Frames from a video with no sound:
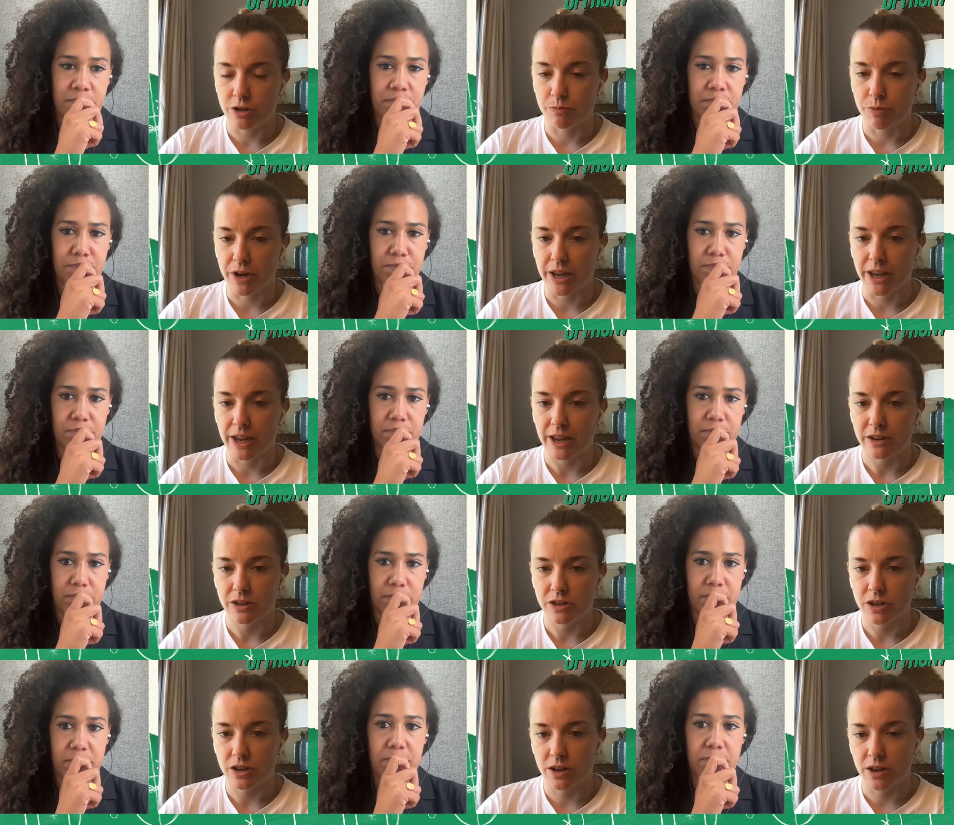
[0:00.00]
Speaker 1: bringing
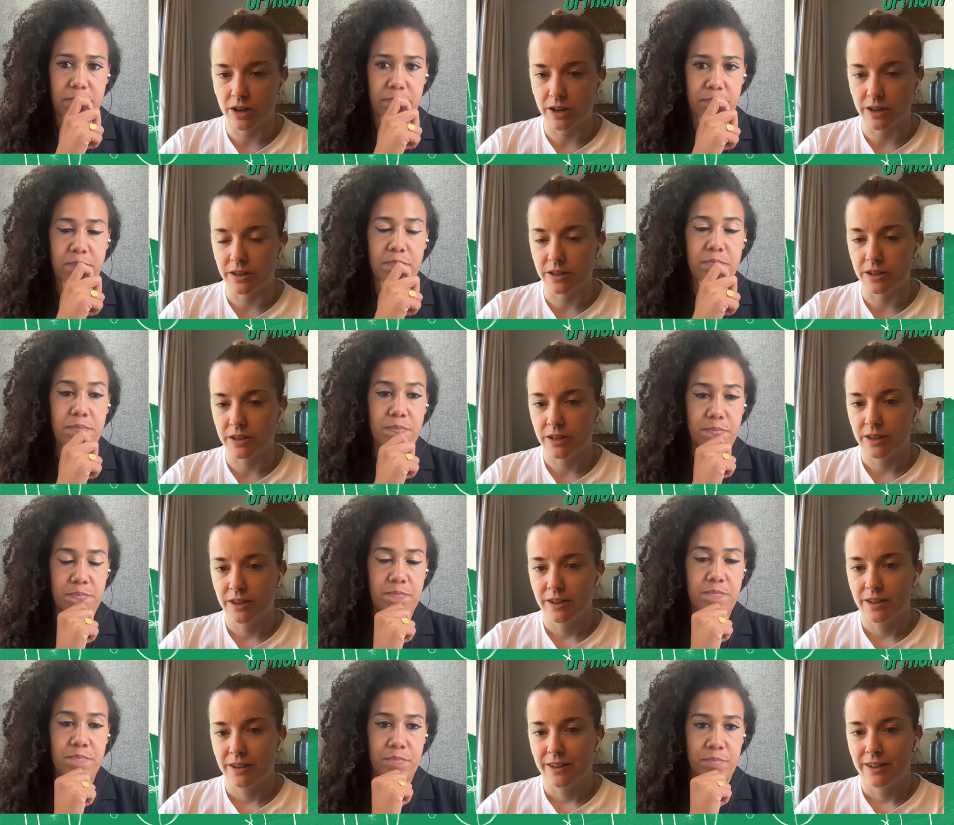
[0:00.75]
in Turland,
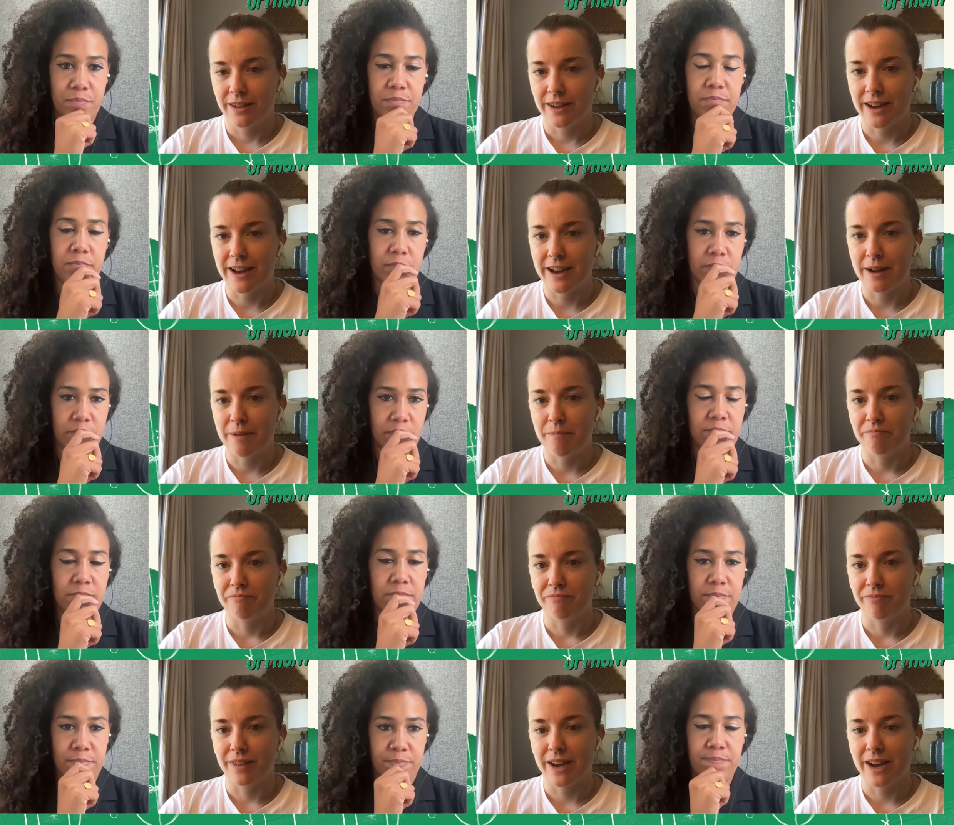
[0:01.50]

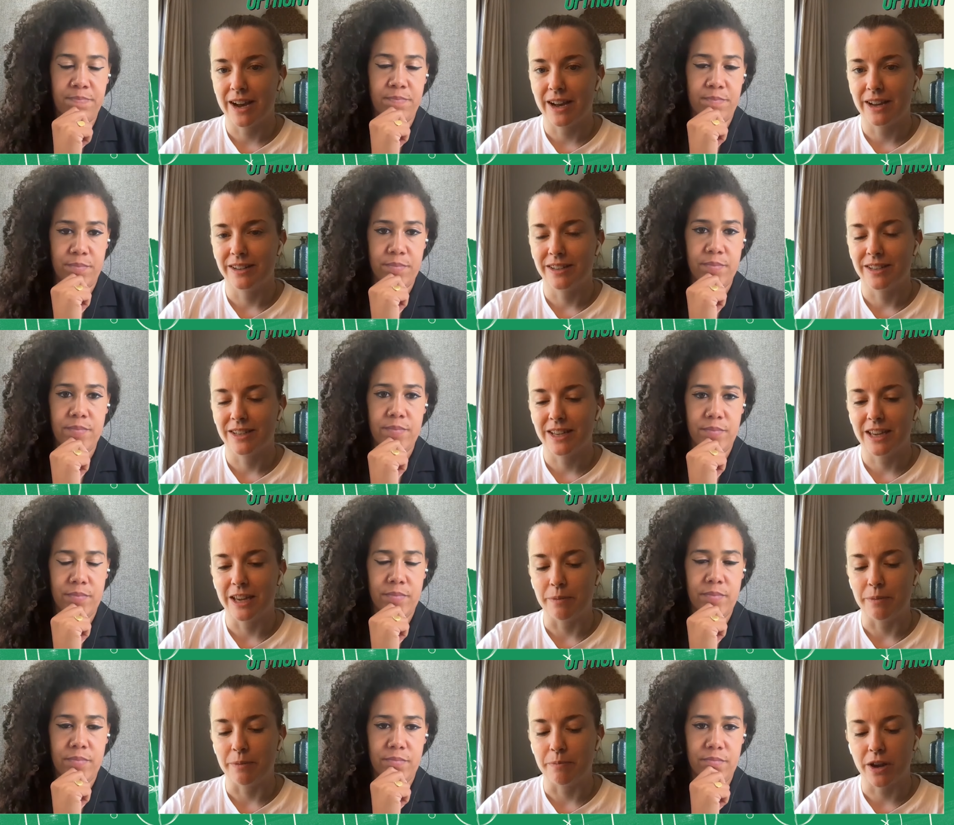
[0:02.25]
and
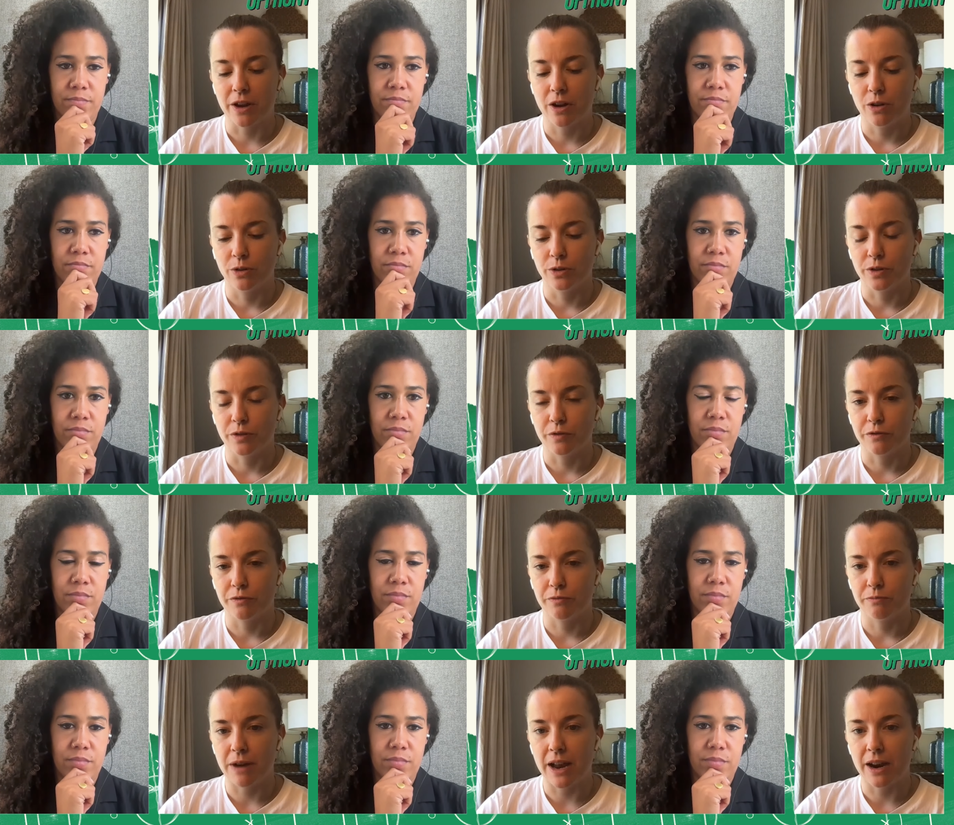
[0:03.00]
keeping hold of
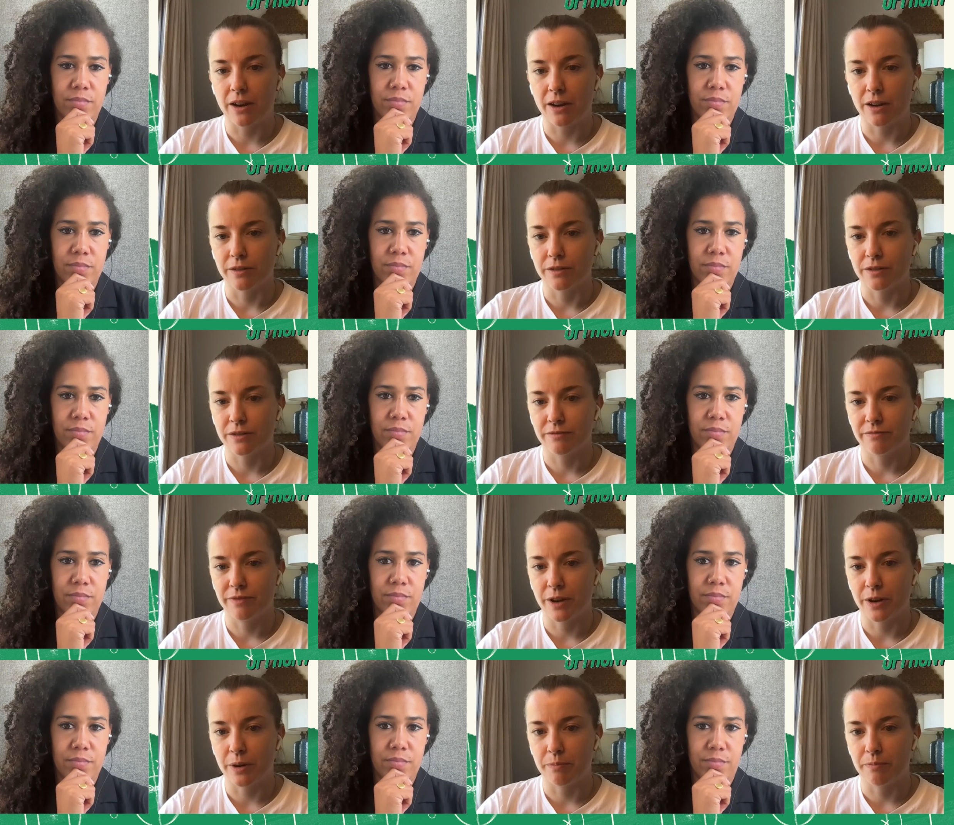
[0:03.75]
Mallard
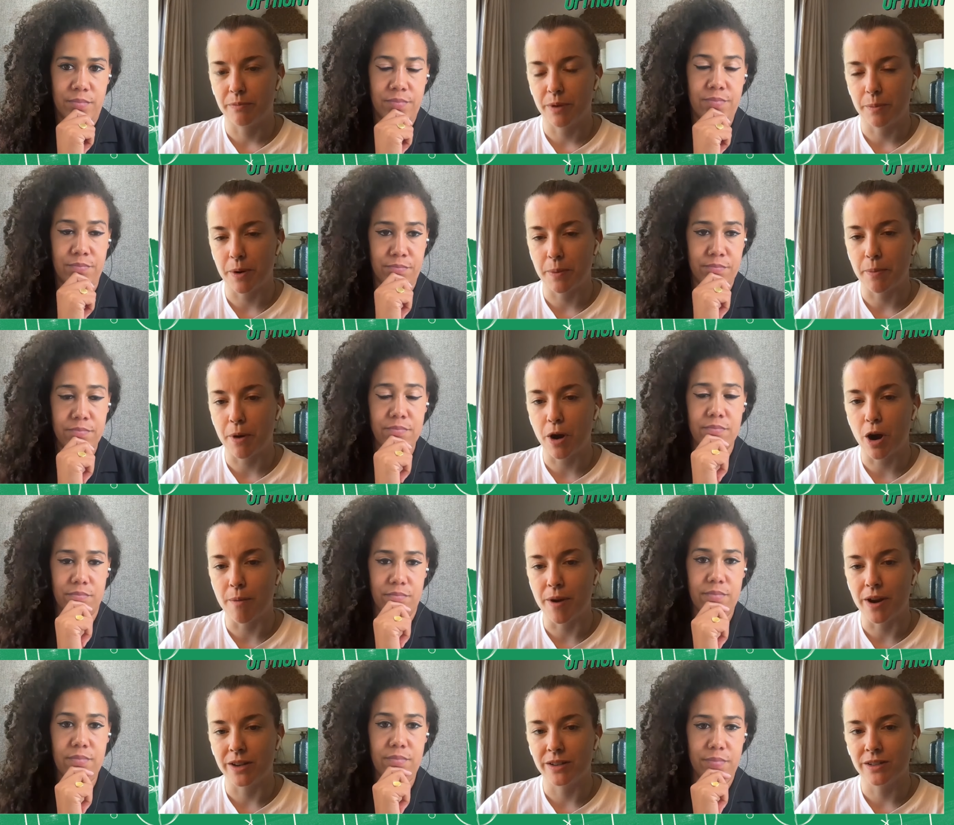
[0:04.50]
on a
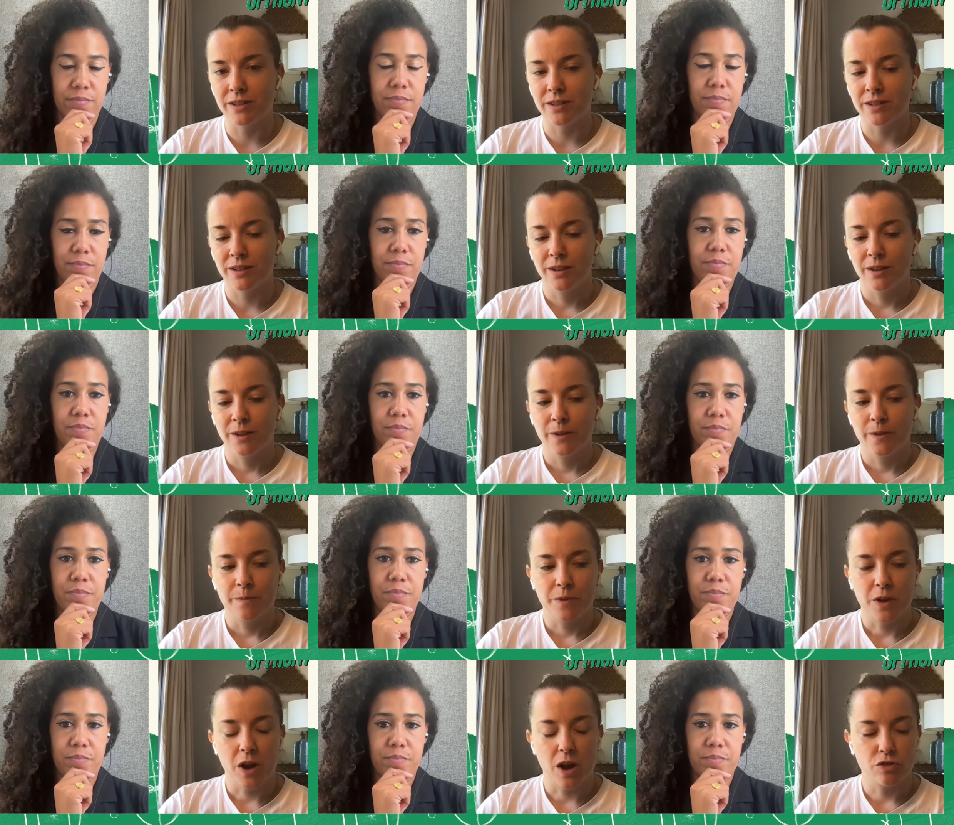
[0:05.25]
permanent
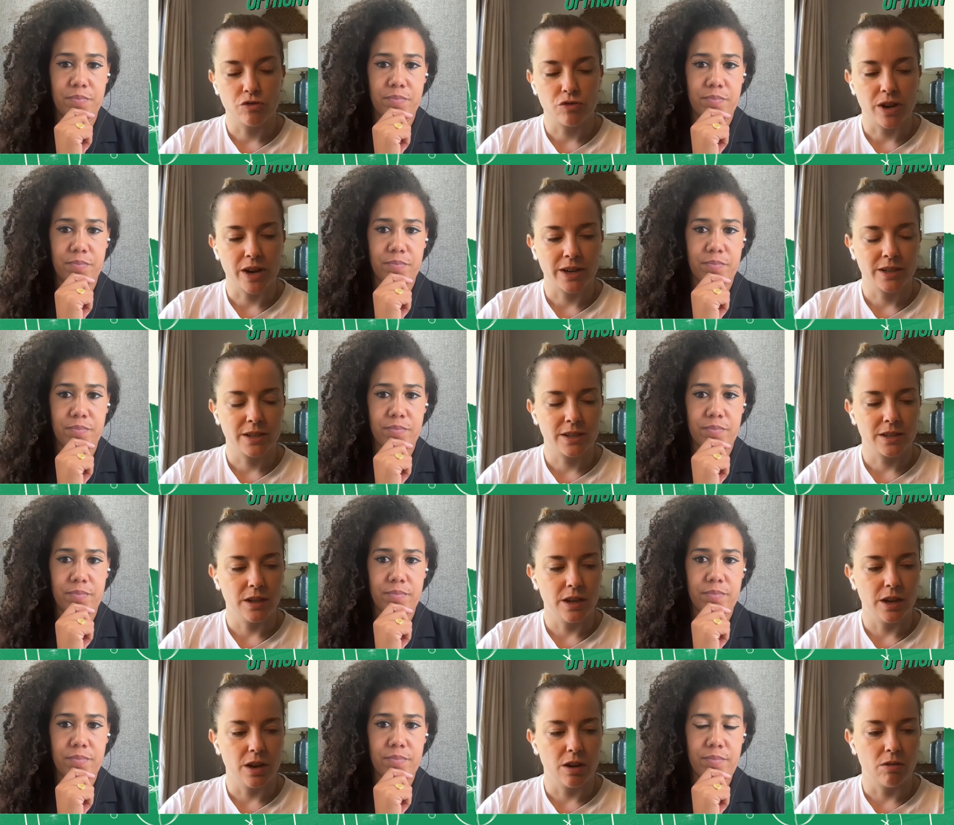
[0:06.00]
contract,
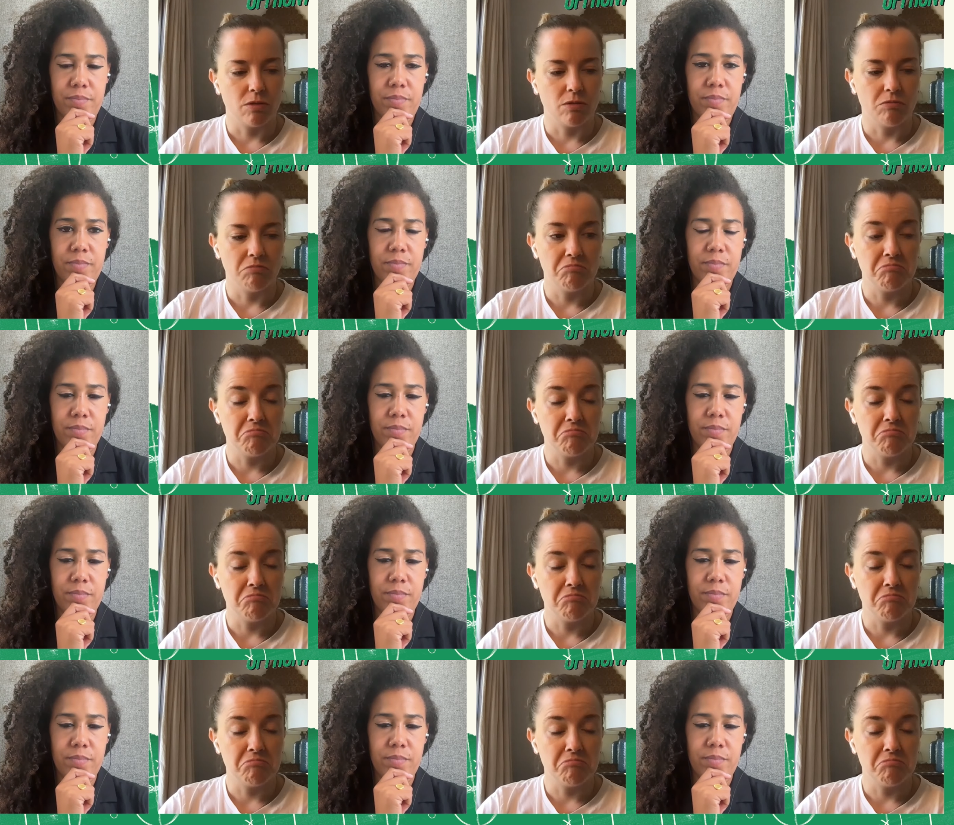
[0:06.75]
you know,